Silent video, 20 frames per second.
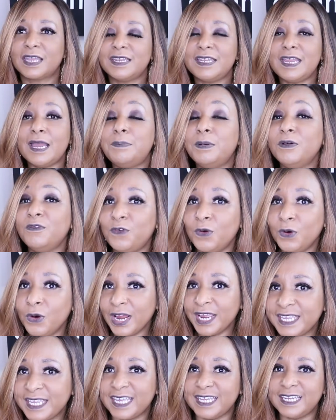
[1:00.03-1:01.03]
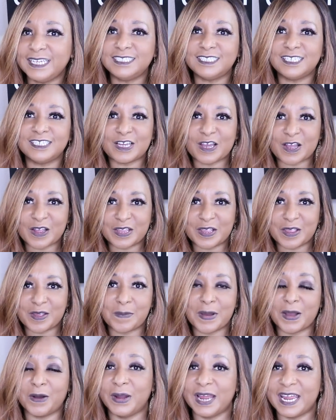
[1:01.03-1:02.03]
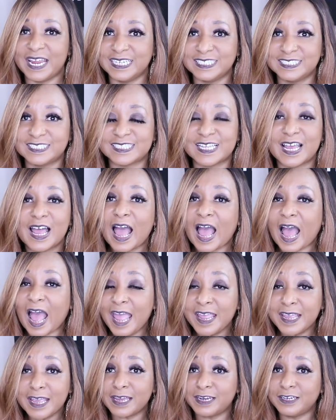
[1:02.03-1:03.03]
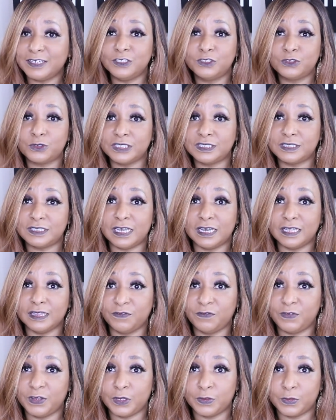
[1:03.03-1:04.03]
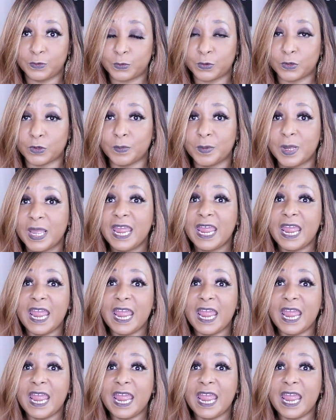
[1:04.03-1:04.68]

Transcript: Now, before get into talking about Angela, I gotta address the elephant in the room.